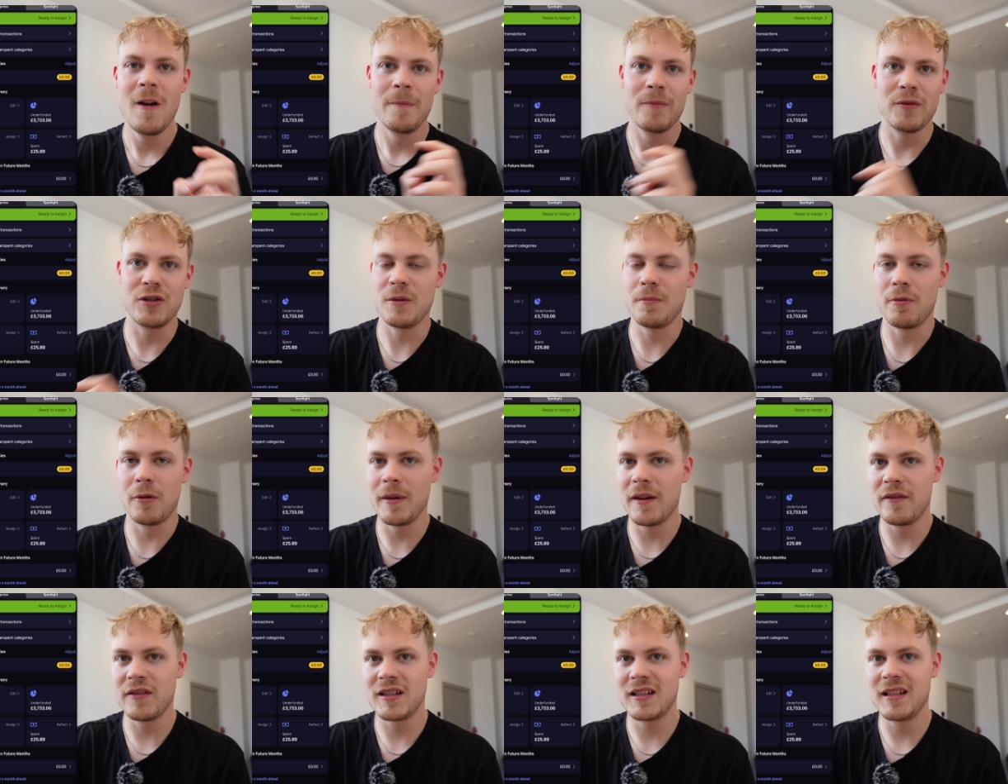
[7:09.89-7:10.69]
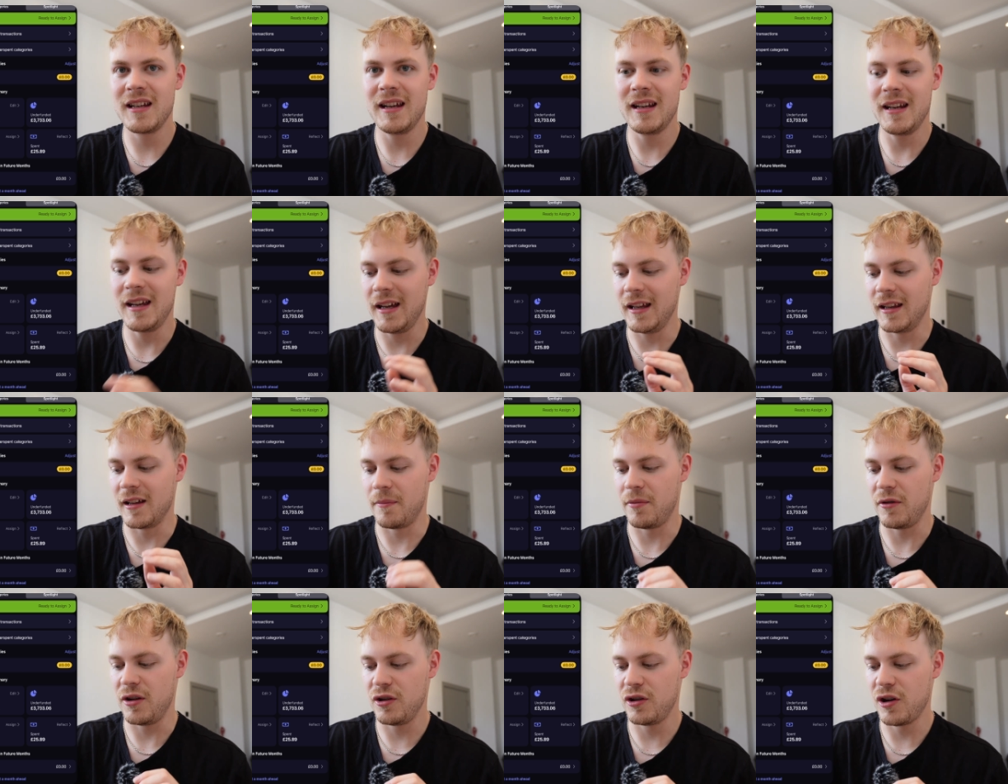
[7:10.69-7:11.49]
which you probably haven't seen either,
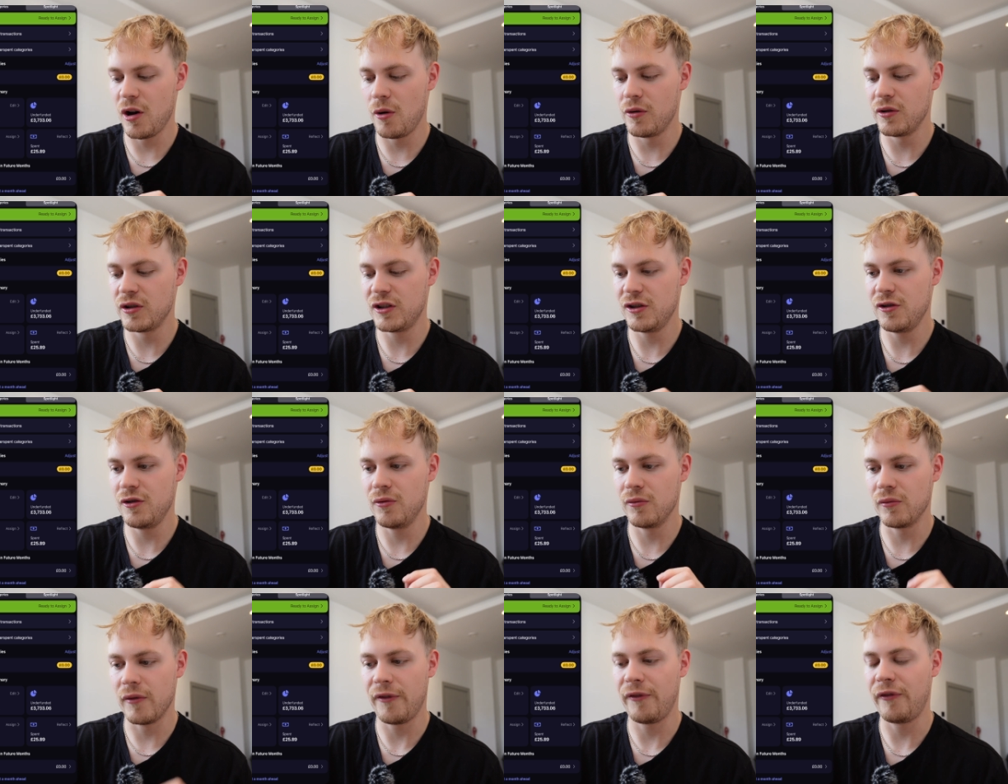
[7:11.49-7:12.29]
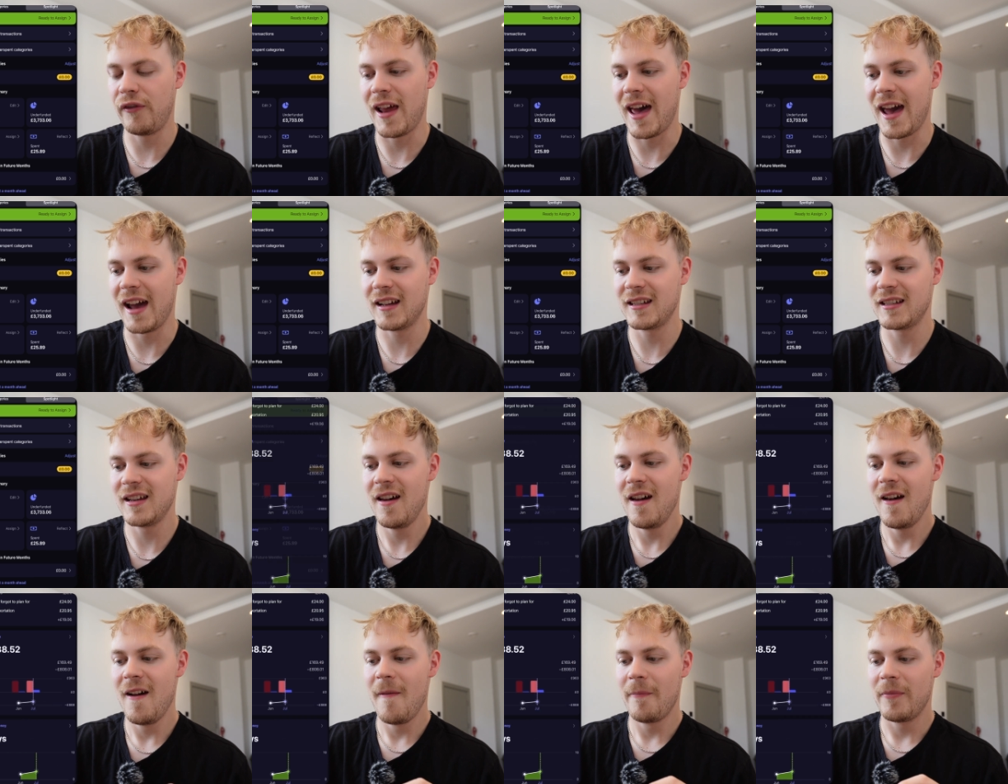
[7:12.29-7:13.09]
but you go on to reflect
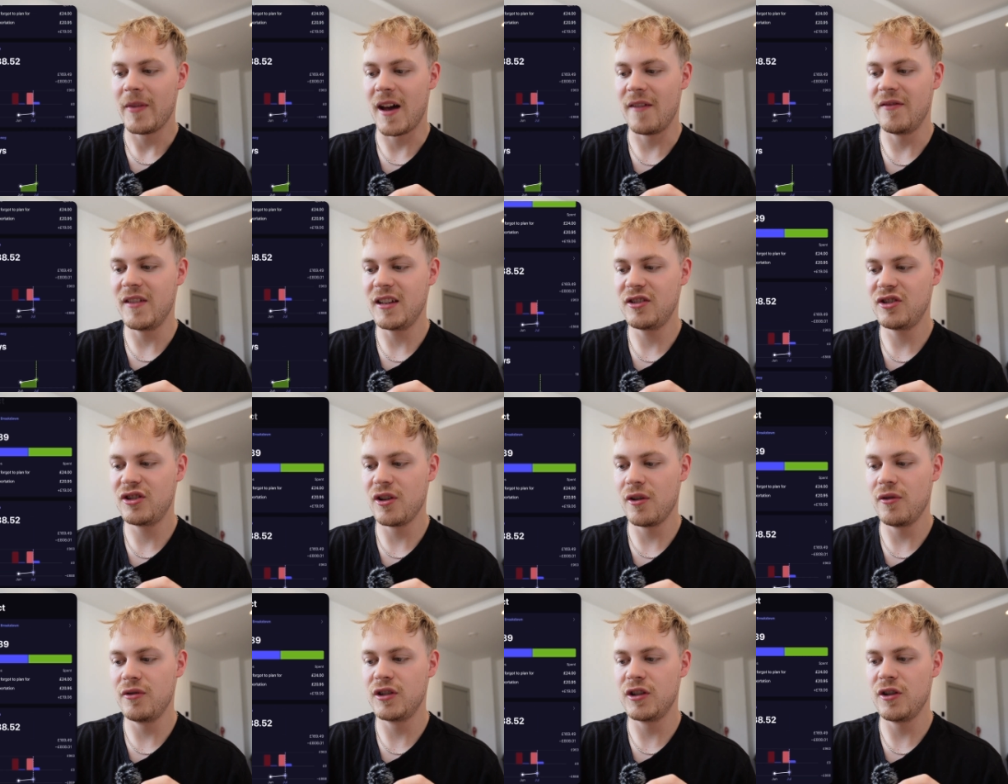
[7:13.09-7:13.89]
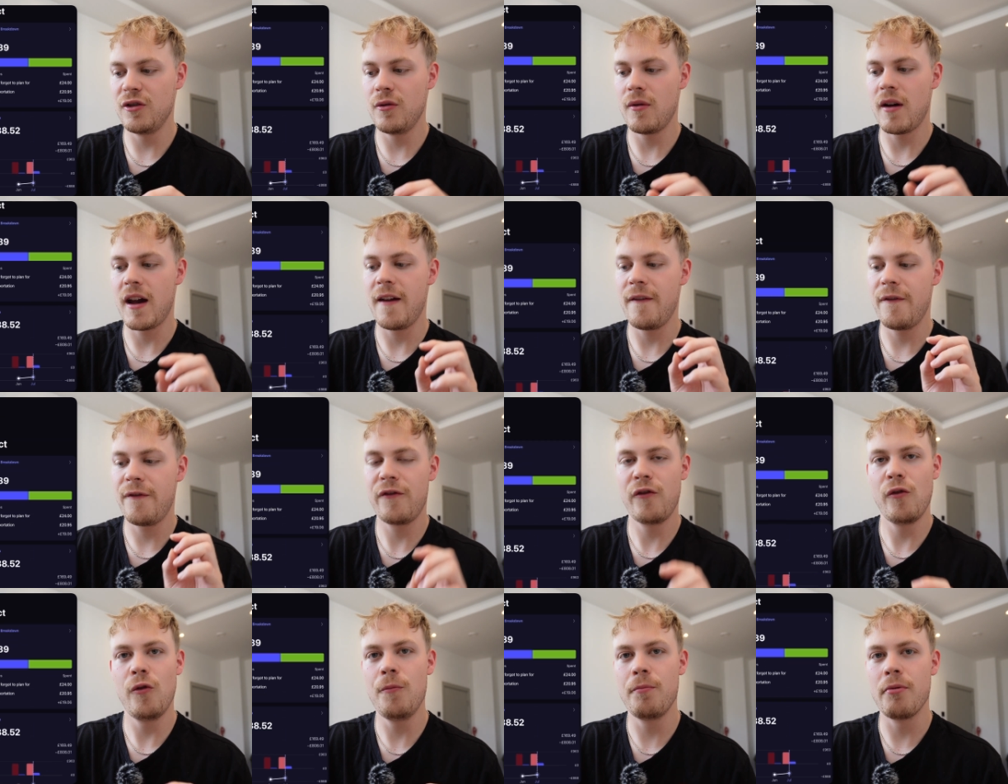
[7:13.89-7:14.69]
and this shows you a
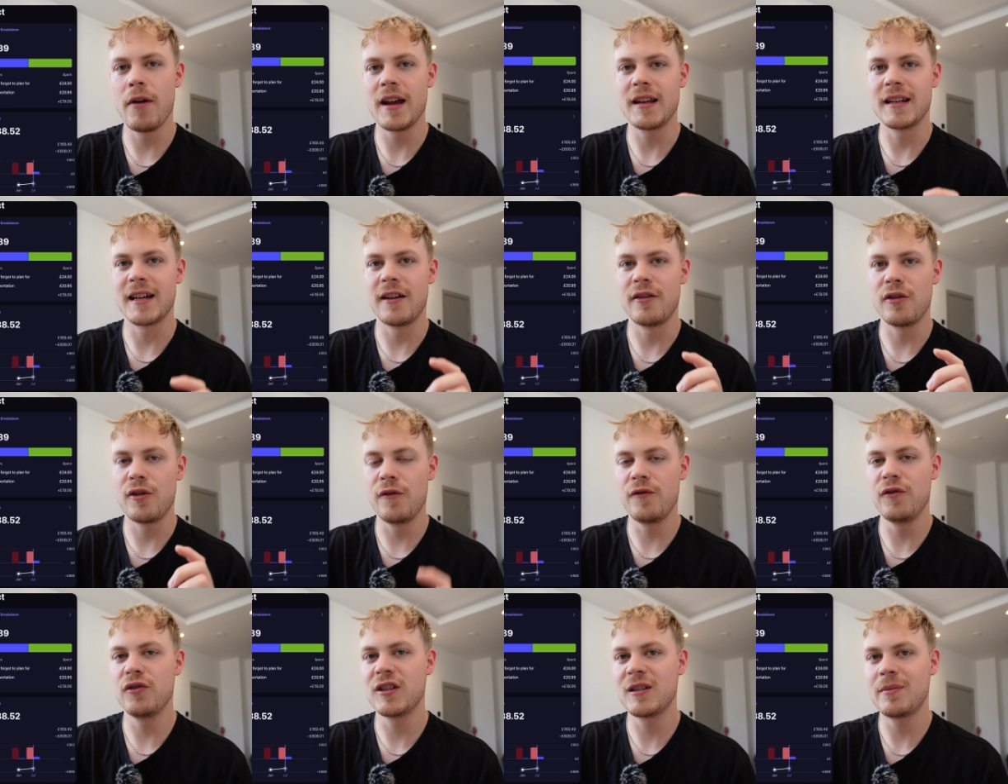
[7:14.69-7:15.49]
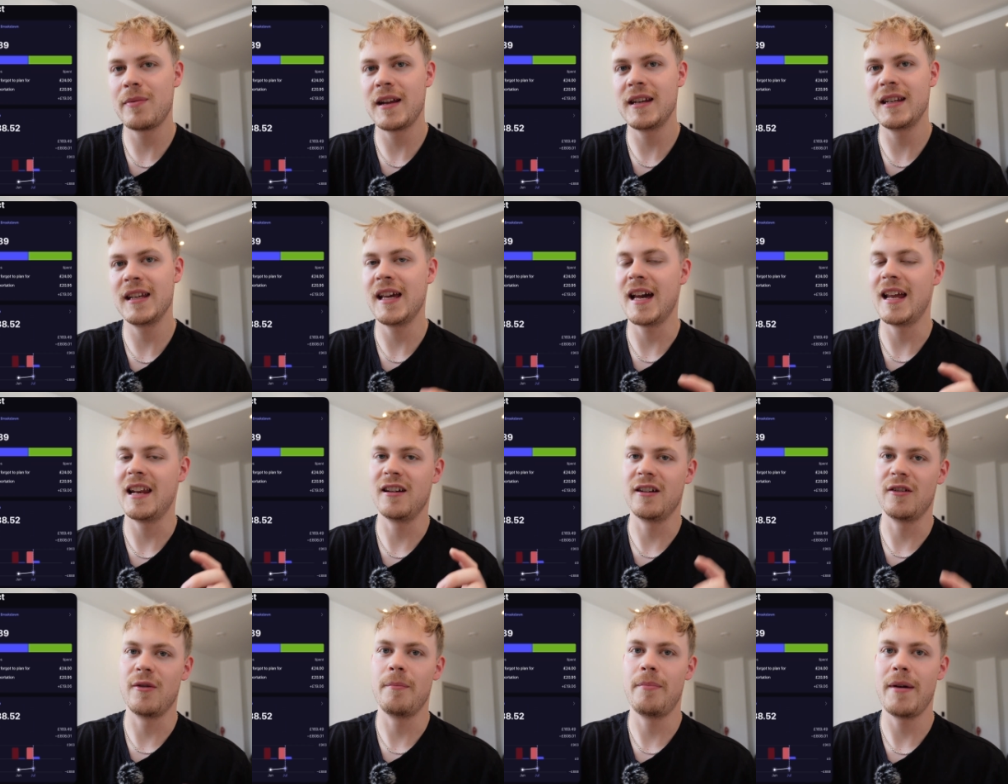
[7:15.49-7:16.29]
full breakdown of your spending and
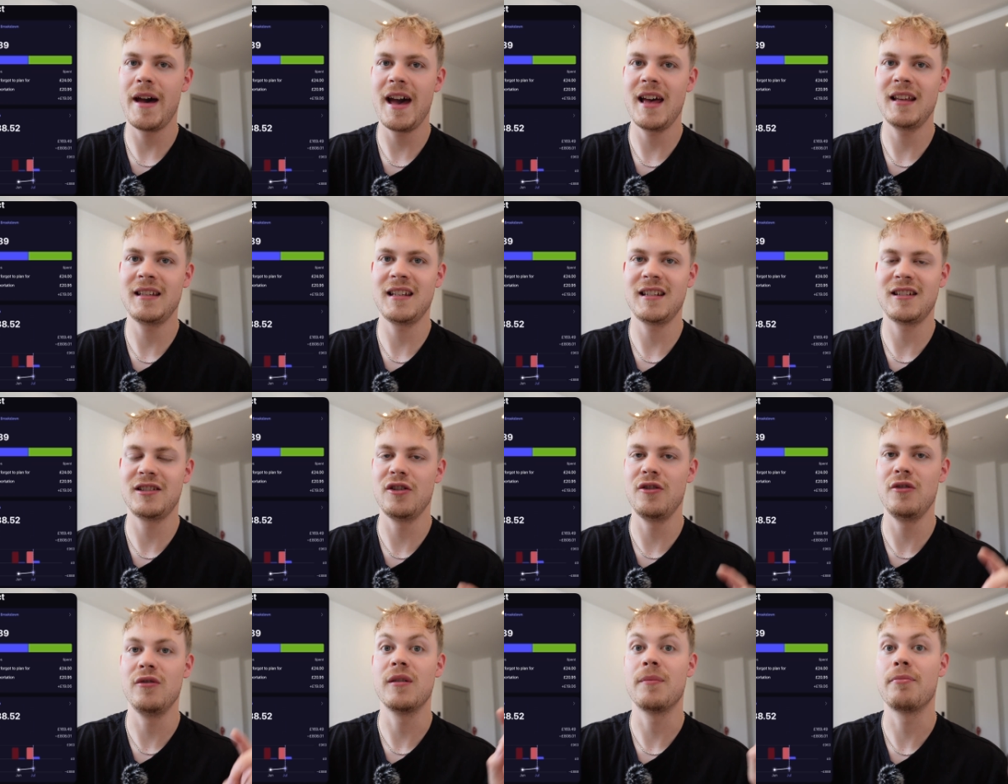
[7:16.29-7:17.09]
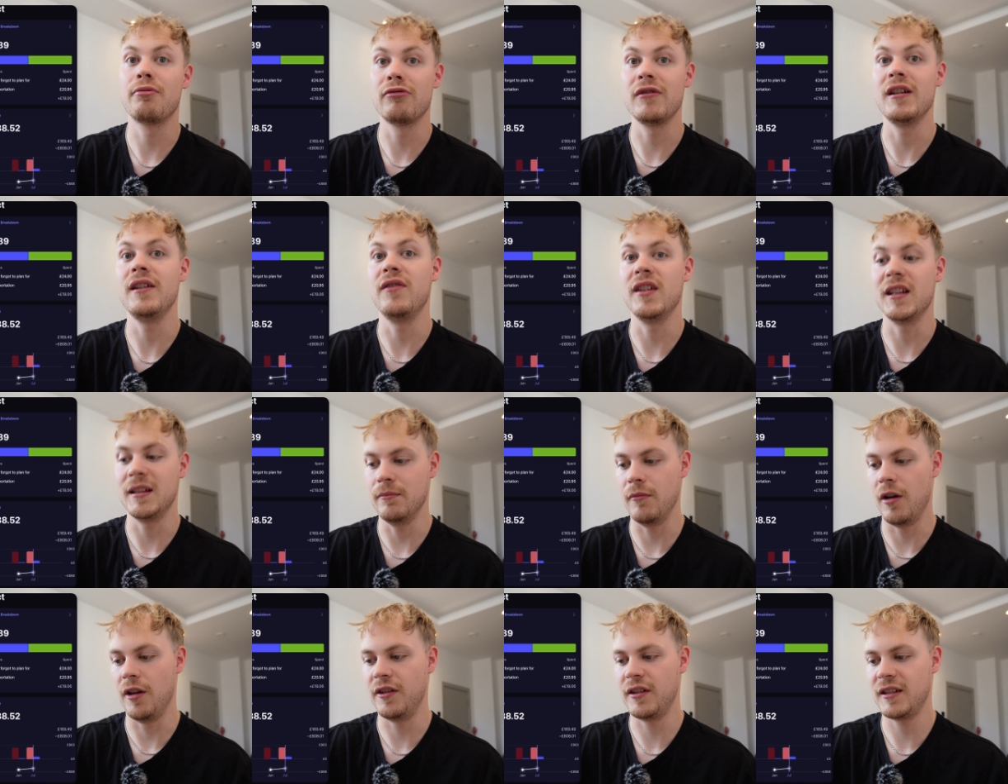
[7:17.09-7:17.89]
it compares it to the
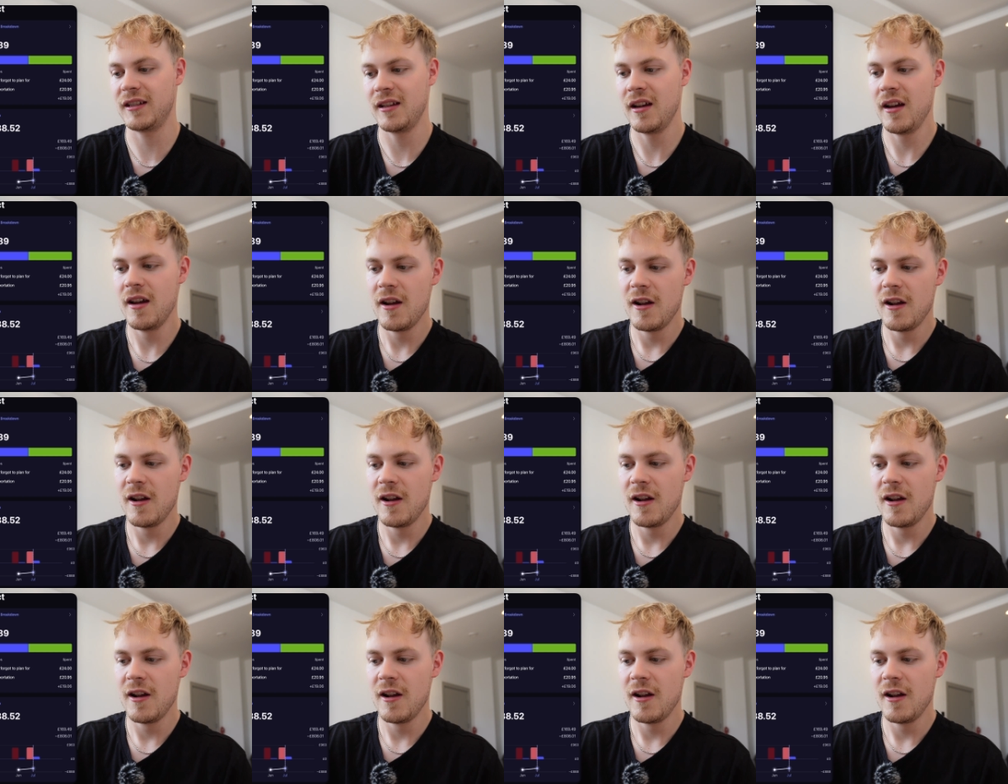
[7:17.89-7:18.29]
previous months.